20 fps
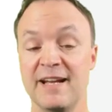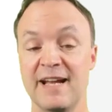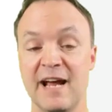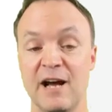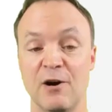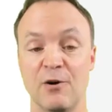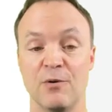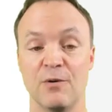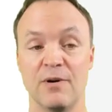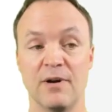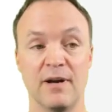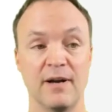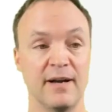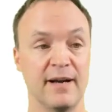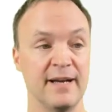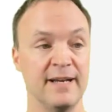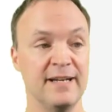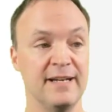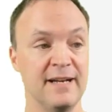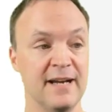Now,
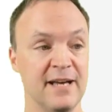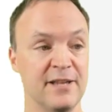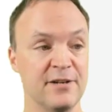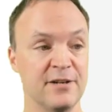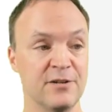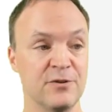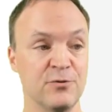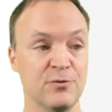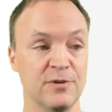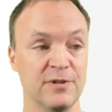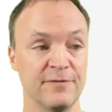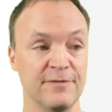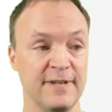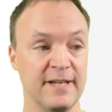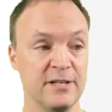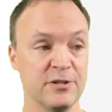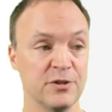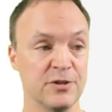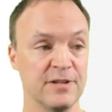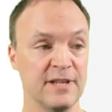another cool
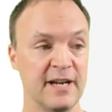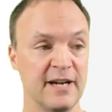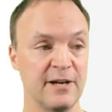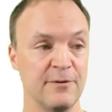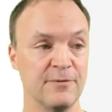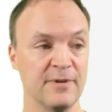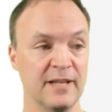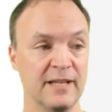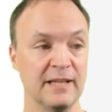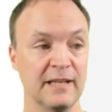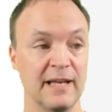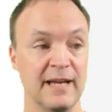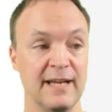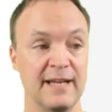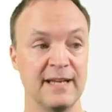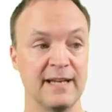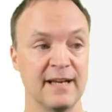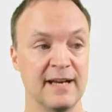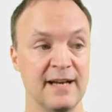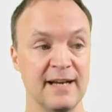feature that I really
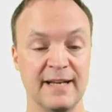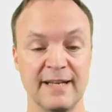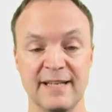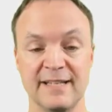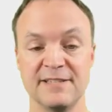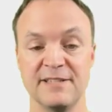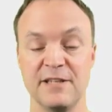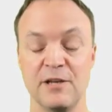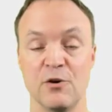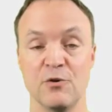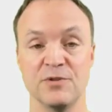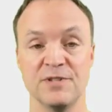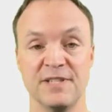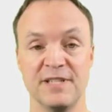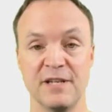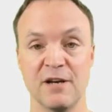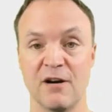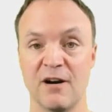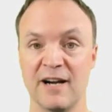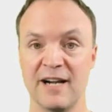like uh, is the
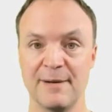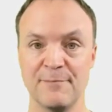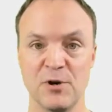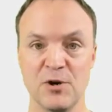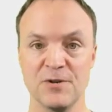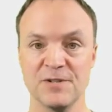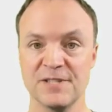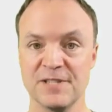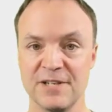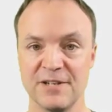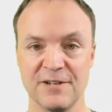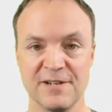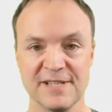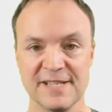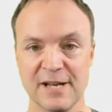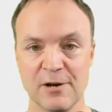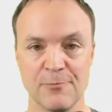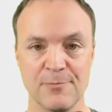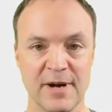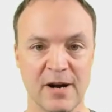OCR, and I'm always
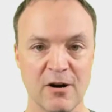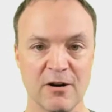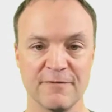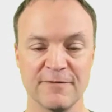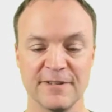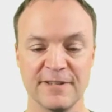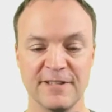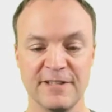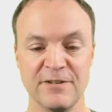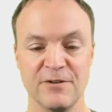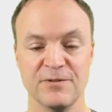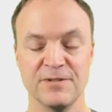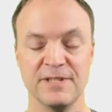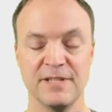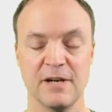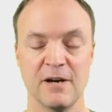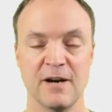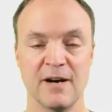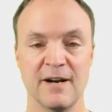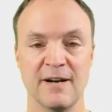curious how powerful the
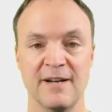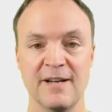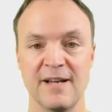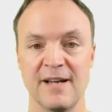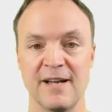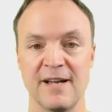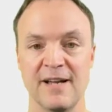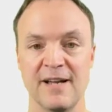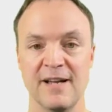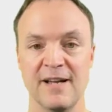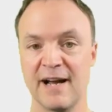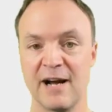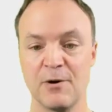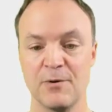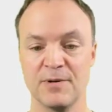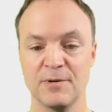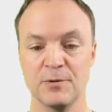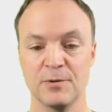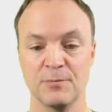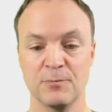OCR or
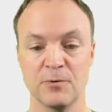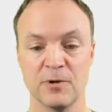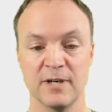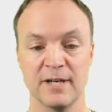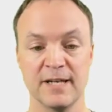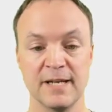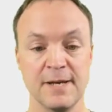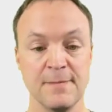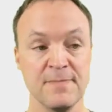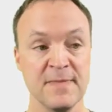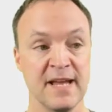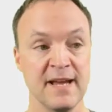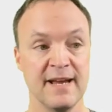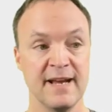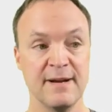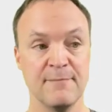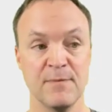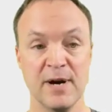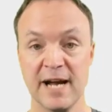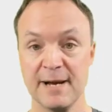how it will work.
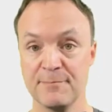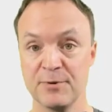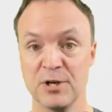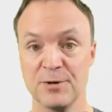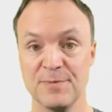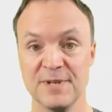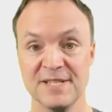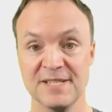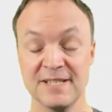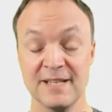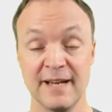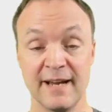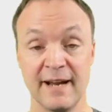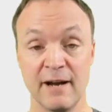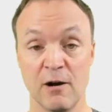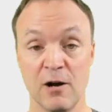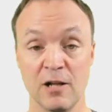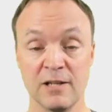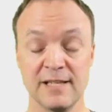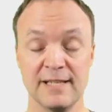In my purpose
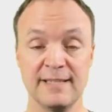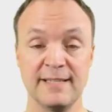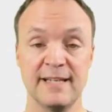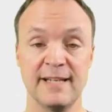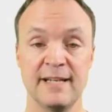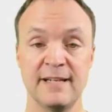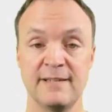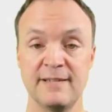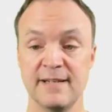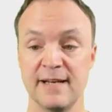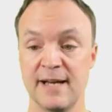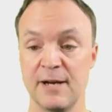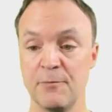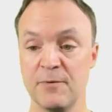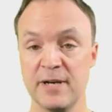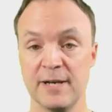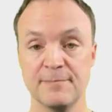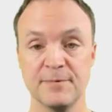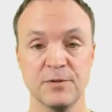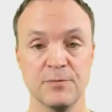day, all I did, I
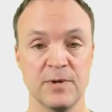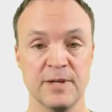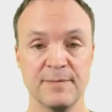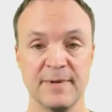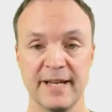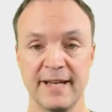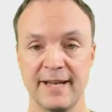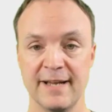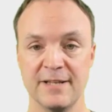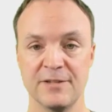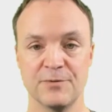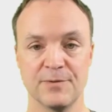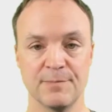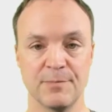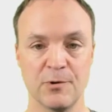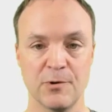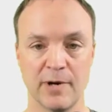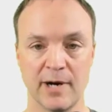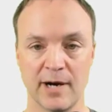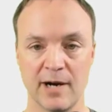went up to one of my kids'
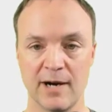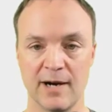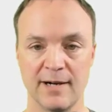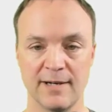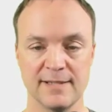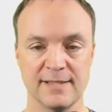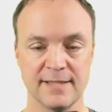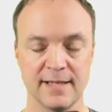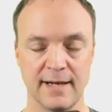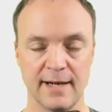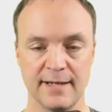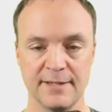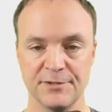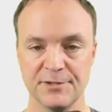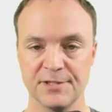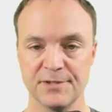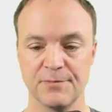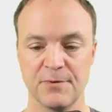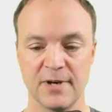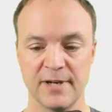report cards, and I
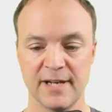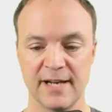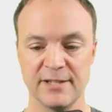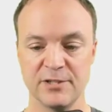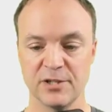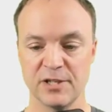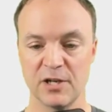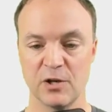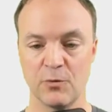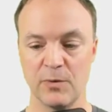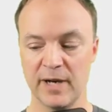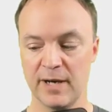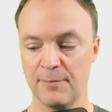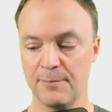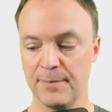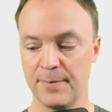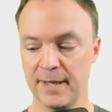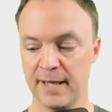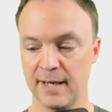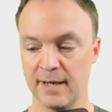just wanted, I took a
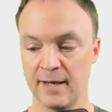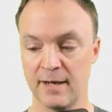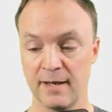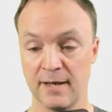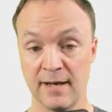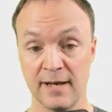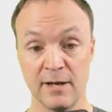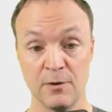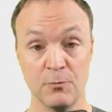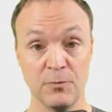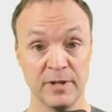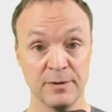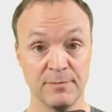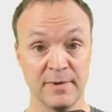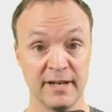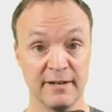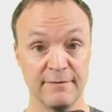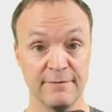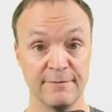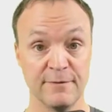quick pic uh,
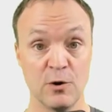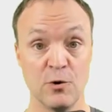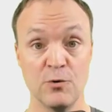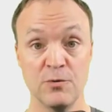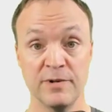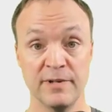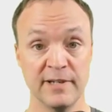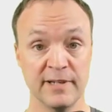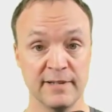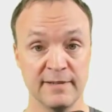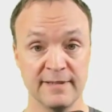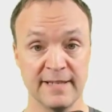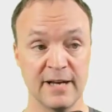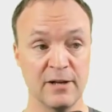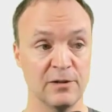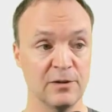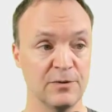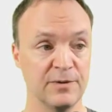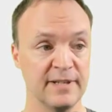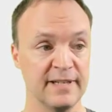with my phone and
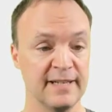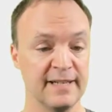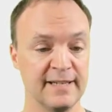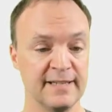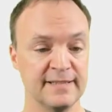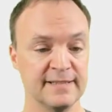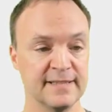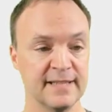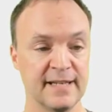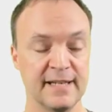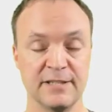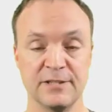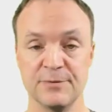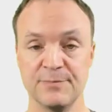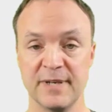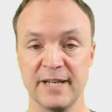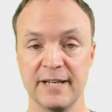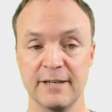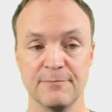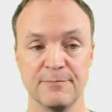downloaded it uh,
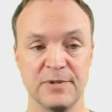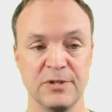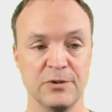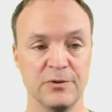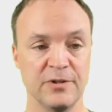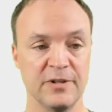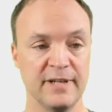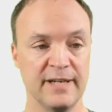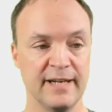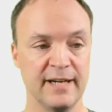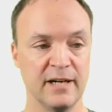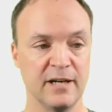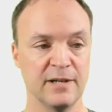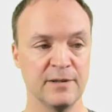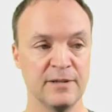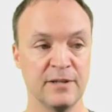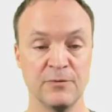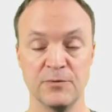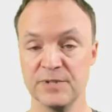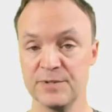to my computer
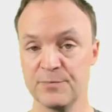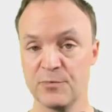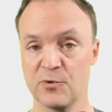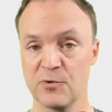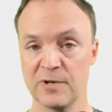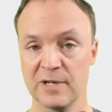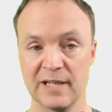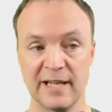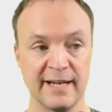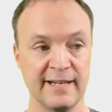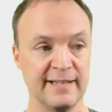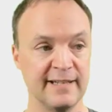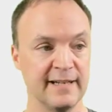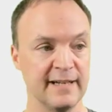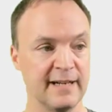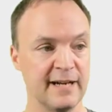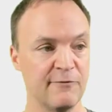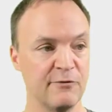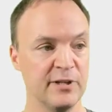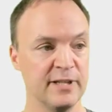here. There was poor
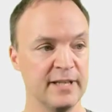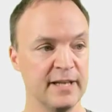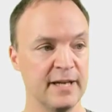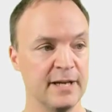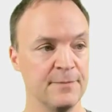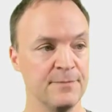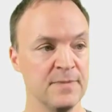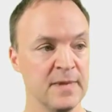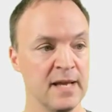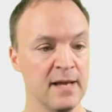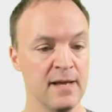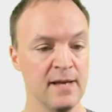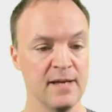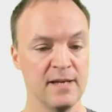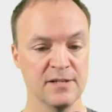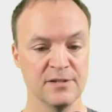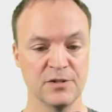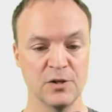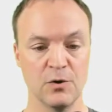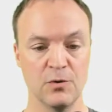lighting and everything.
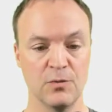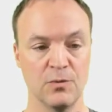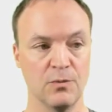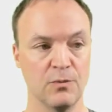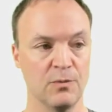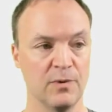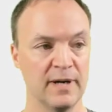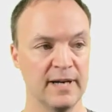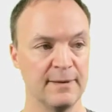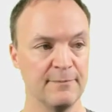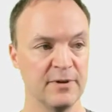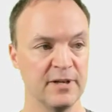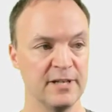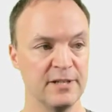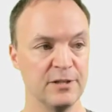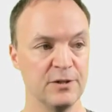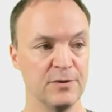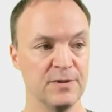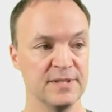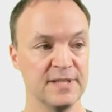So what I'm going
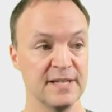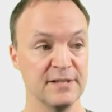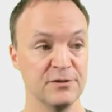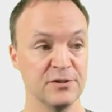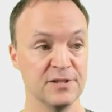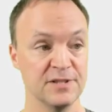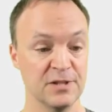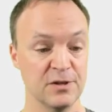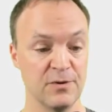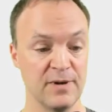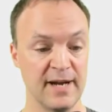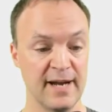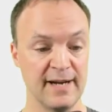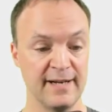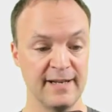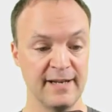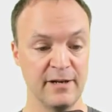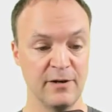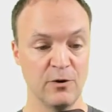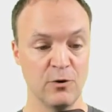to do is just go
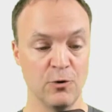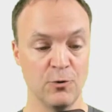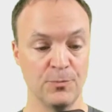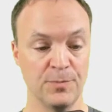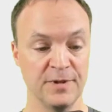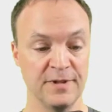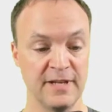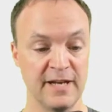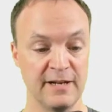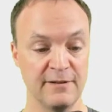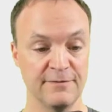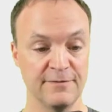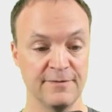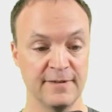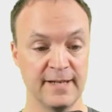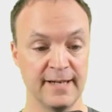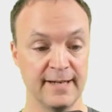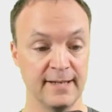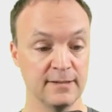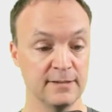ahead and open that
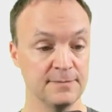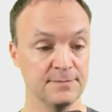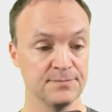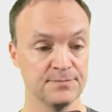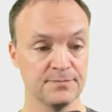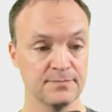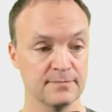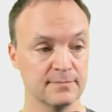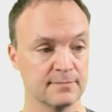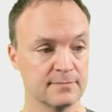file.